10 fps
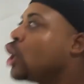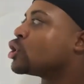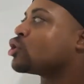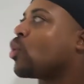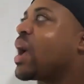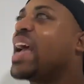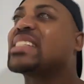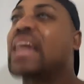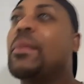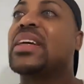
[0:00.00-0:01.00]
So
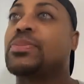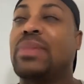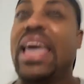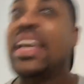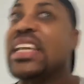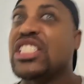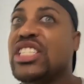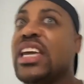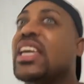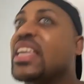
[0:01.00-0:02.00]
as I'm explaining this
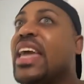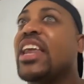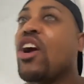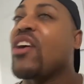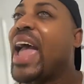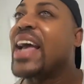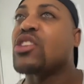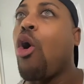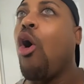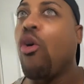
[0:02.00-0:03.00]
shit, getting her ass
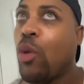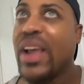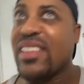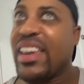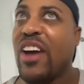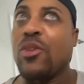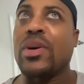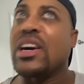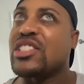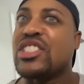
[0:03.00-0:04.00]
all the way together,
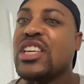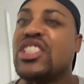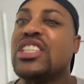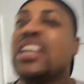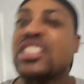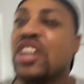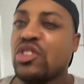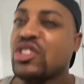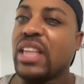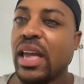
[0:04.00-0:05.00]
because she doesn't
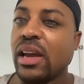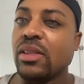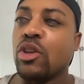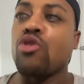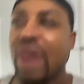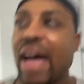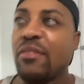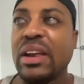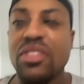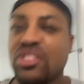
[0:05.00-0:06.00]
understand the
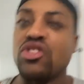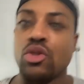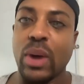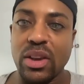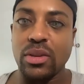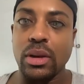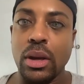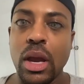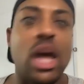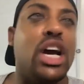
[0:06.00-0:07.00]
gravity of the
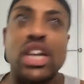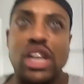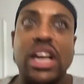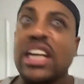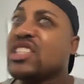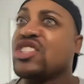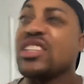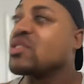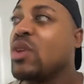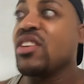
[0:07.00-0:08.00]
situation. It's
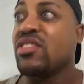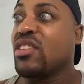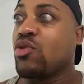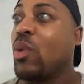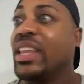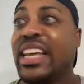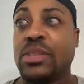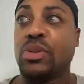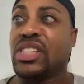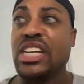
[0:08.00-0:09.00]
just one less
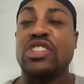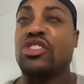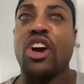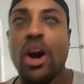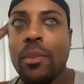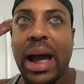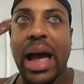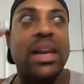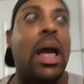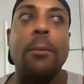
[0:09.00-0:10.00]
procedure in her
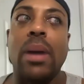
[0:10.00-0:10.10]
mind.